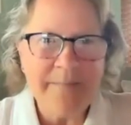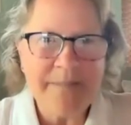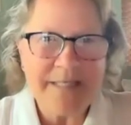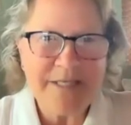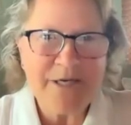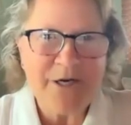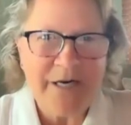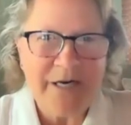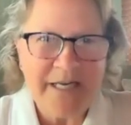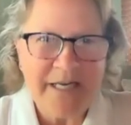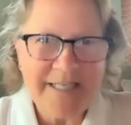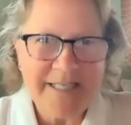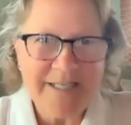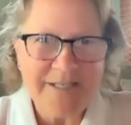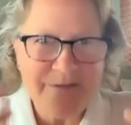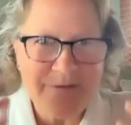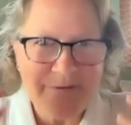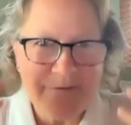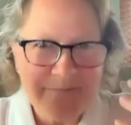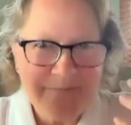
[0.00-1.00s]
starting
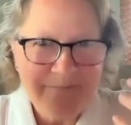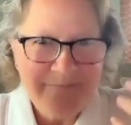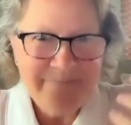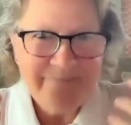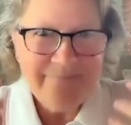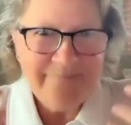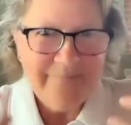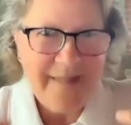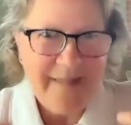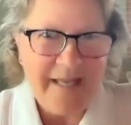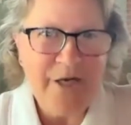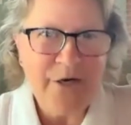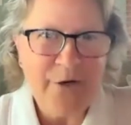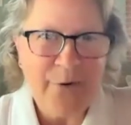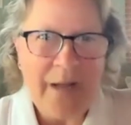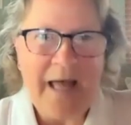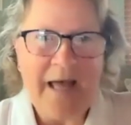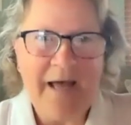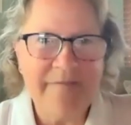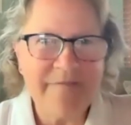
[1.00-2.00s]
to you know
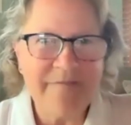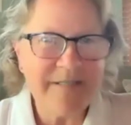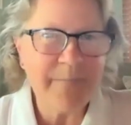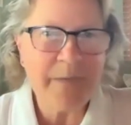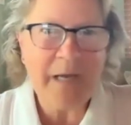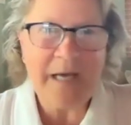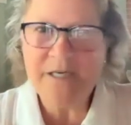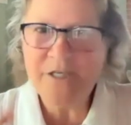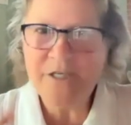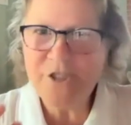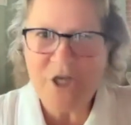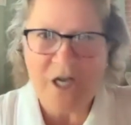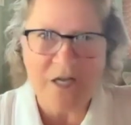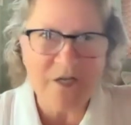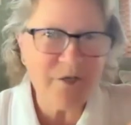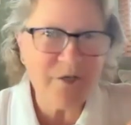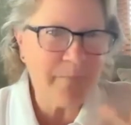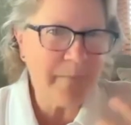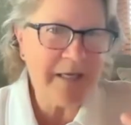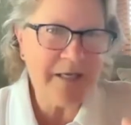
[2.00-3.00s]
have some kind of
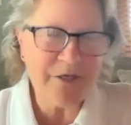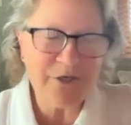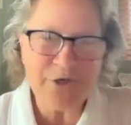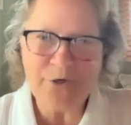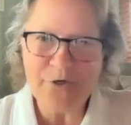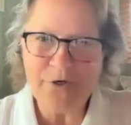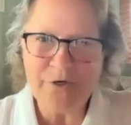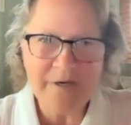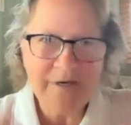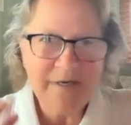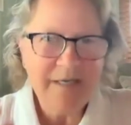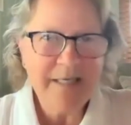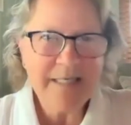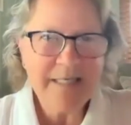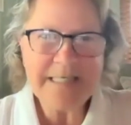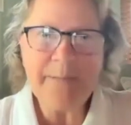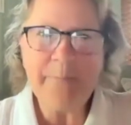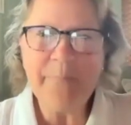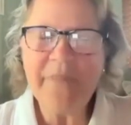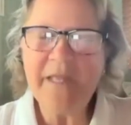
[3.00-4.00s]
judgment or
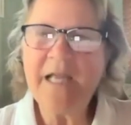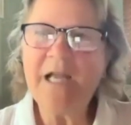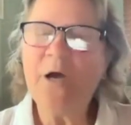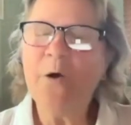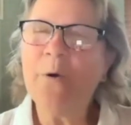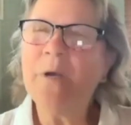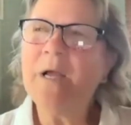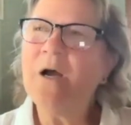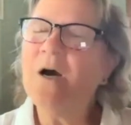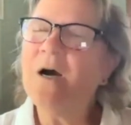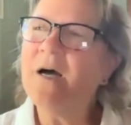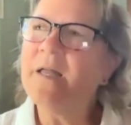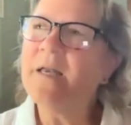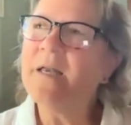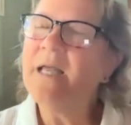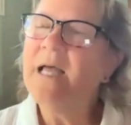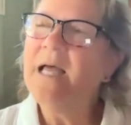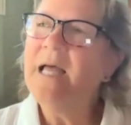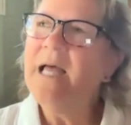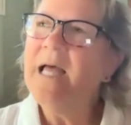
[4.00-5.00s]
something going on
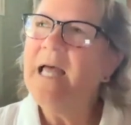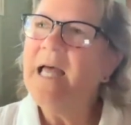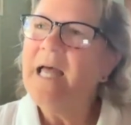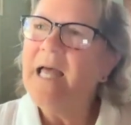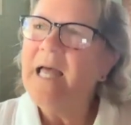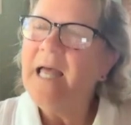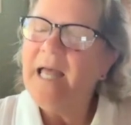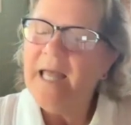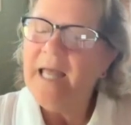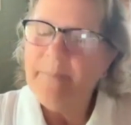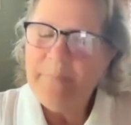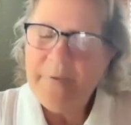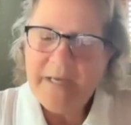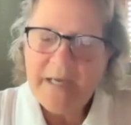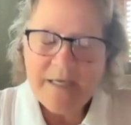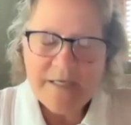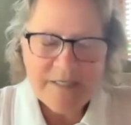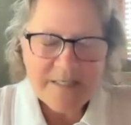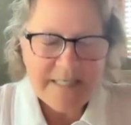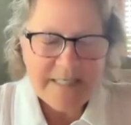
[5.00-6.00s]

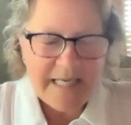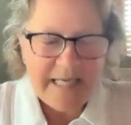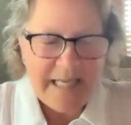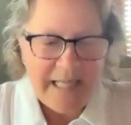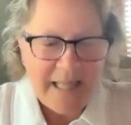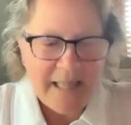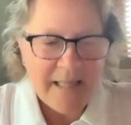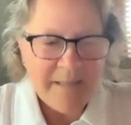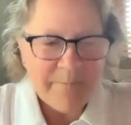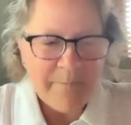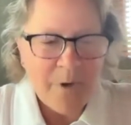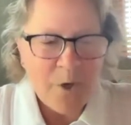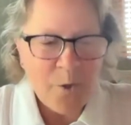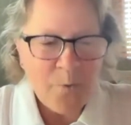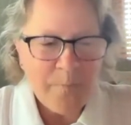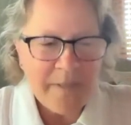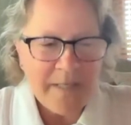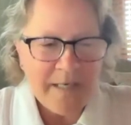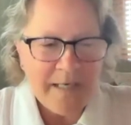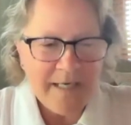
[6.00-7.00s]
because in the
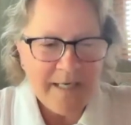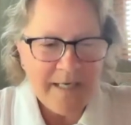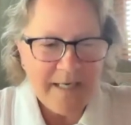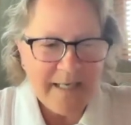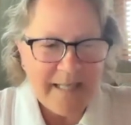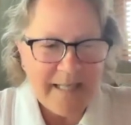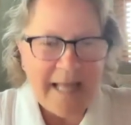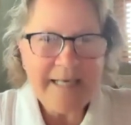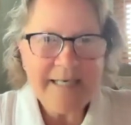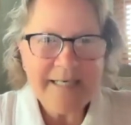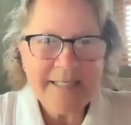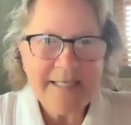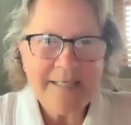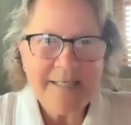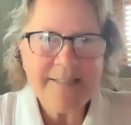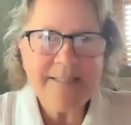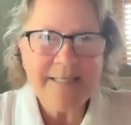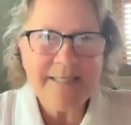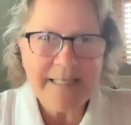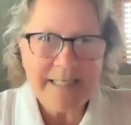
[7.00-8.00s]
moment that
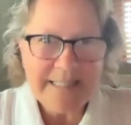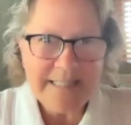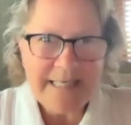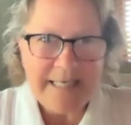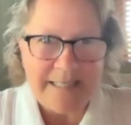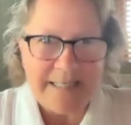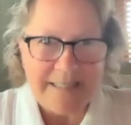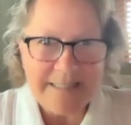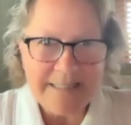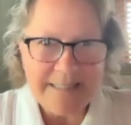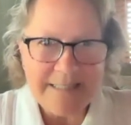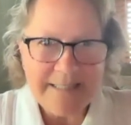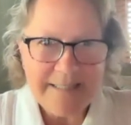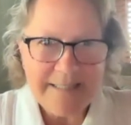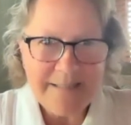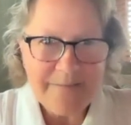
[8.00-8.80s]
doesn't exist